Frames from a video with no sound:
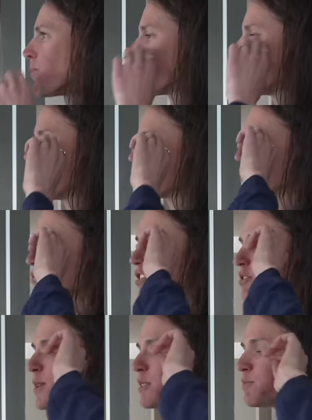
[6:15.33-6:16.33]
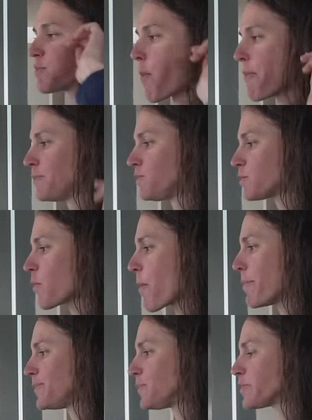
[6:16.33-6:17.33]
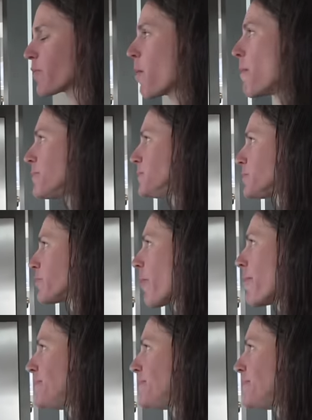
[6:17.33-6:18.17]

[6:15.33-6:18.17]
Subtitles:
I like this recipe. So today was an easy day,